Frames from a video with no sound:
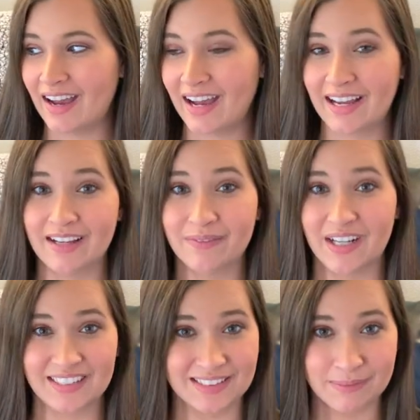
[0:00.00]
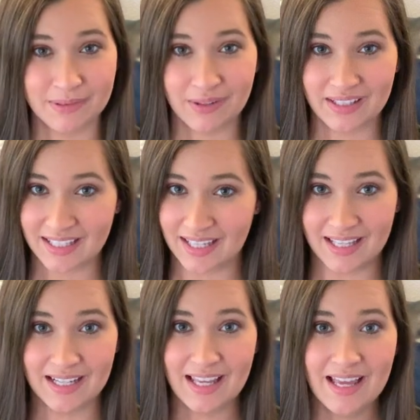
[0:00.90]
I am not sleeping well
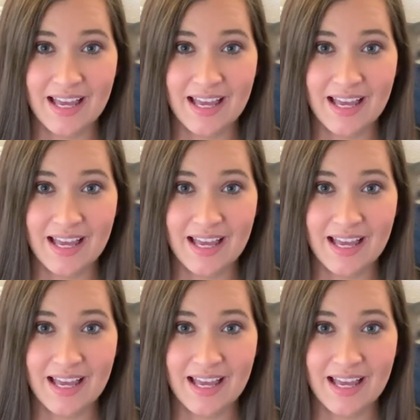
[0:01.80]
again.